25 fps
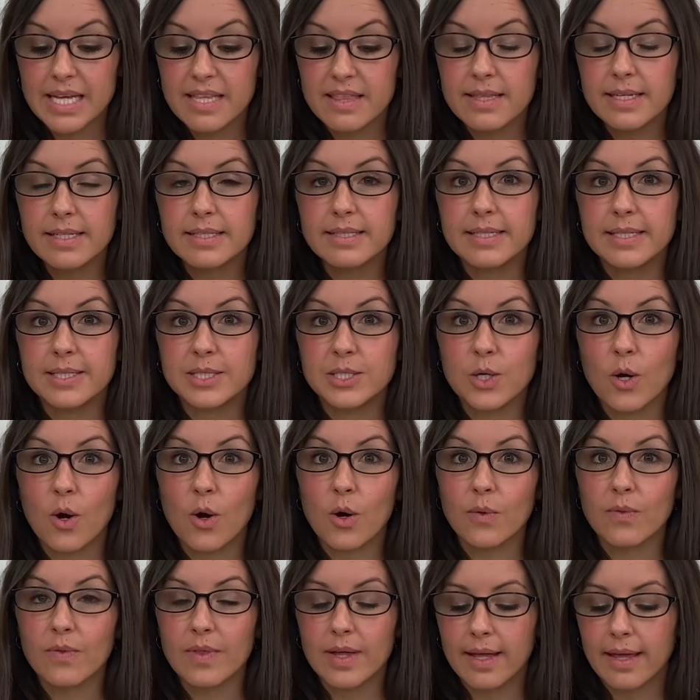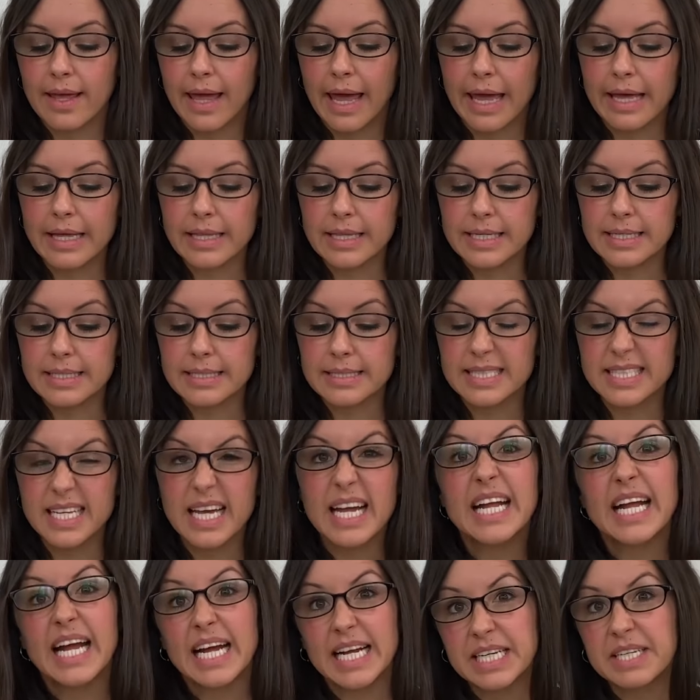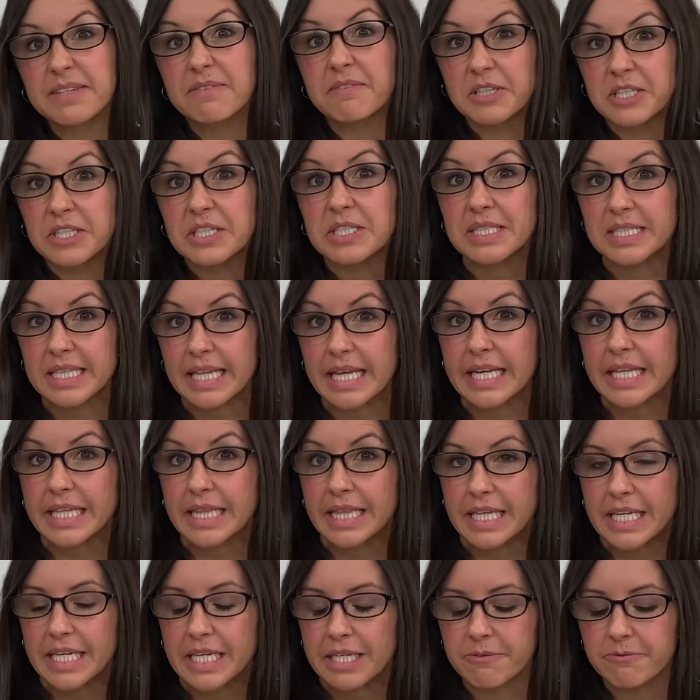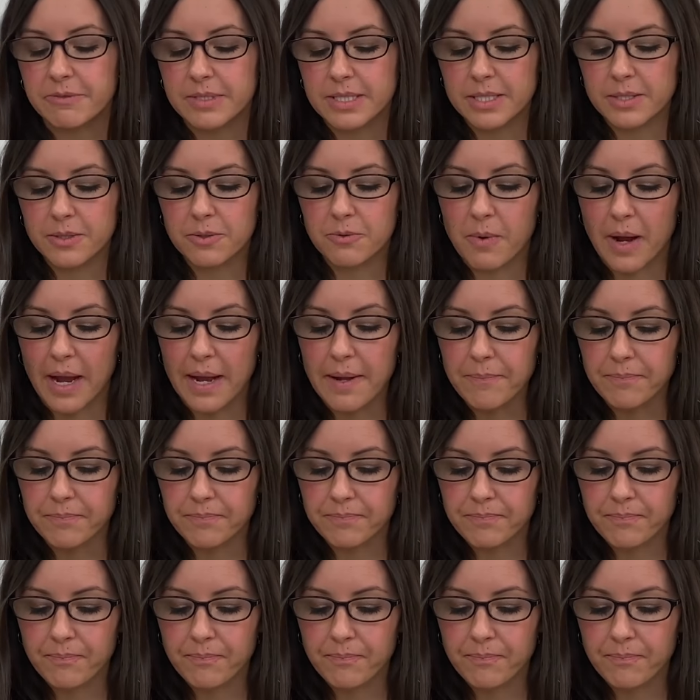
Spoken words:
This is called the calyx. Kind of looks like leaves, right?